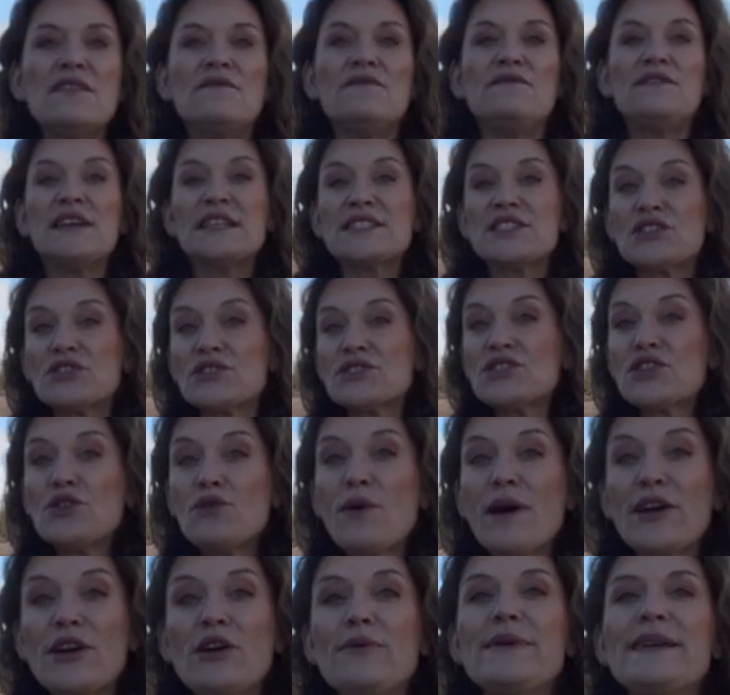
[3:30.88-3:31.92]
Visitors to
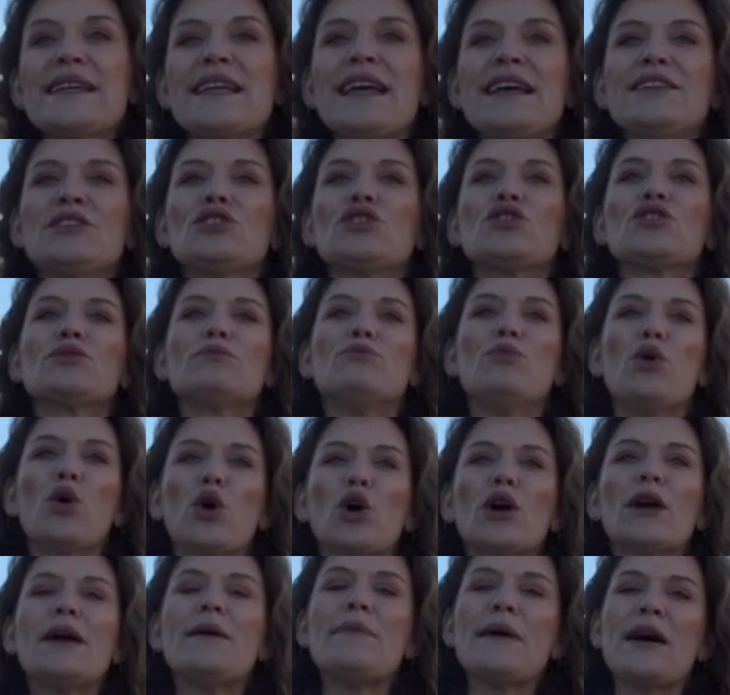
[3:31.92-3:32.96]
Wyoming can learn
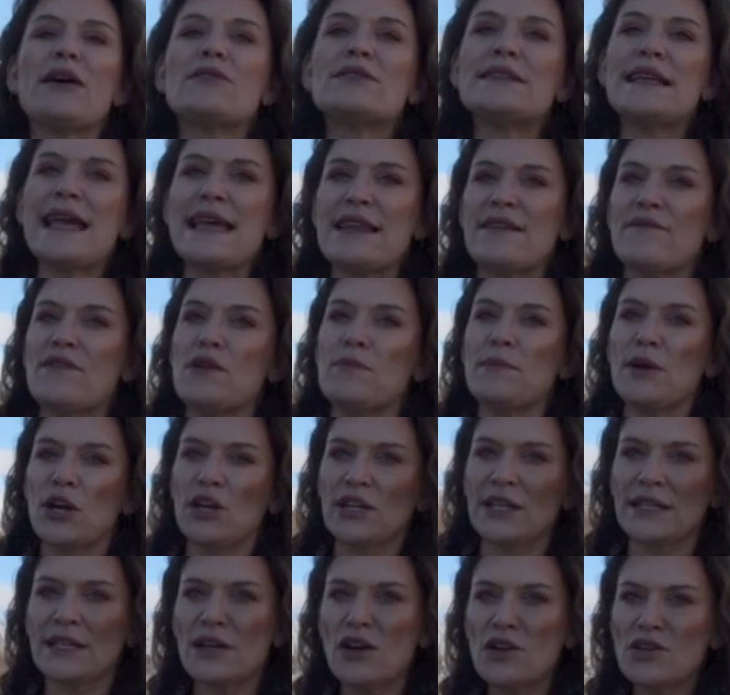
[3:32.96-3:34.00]
more about Native
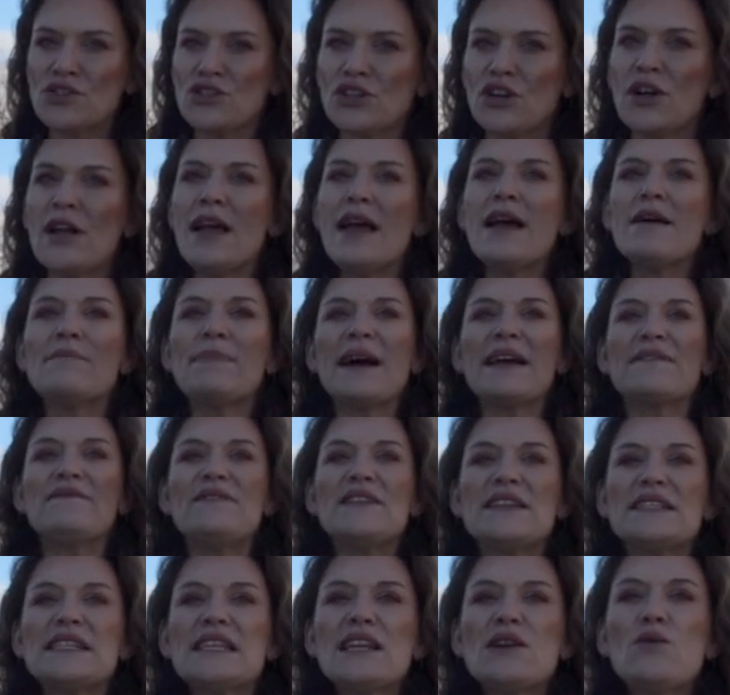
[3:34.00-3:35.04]
American culture by
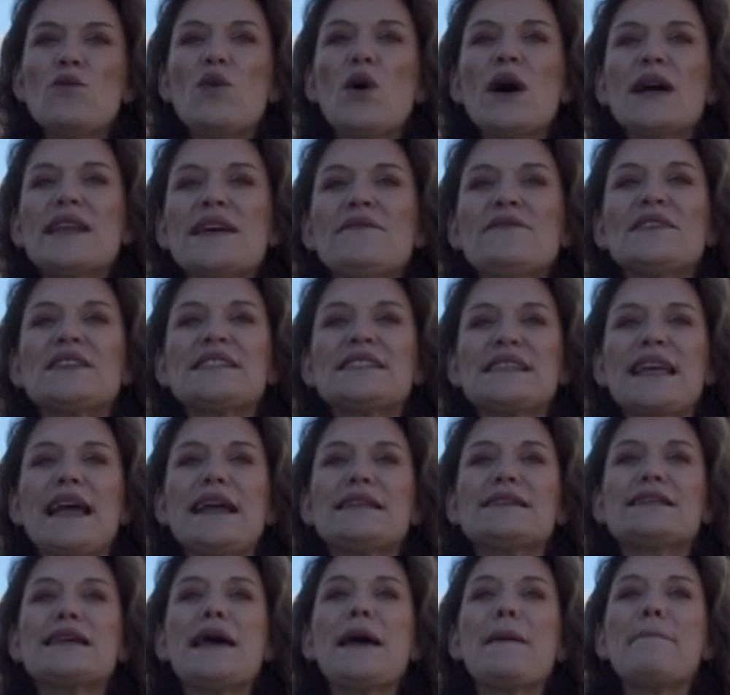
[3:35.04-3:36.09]
visiting one of the
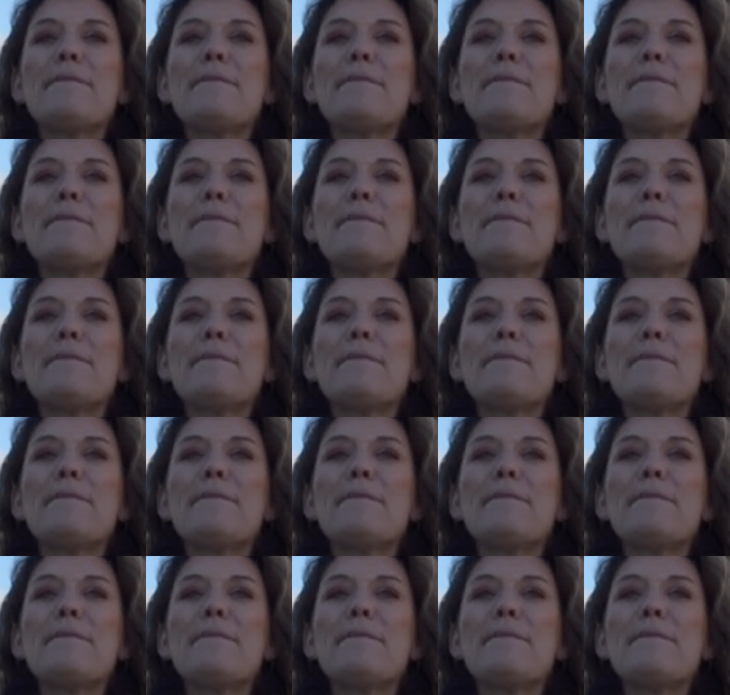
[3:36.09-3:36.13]
state's